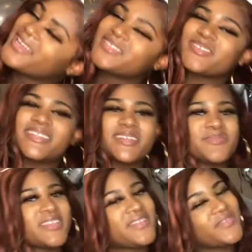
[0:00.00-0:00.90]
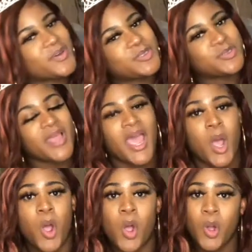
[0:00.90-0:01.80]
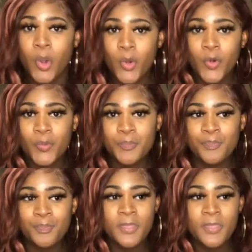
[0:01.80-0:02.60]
and do a little mini photo shoot at home.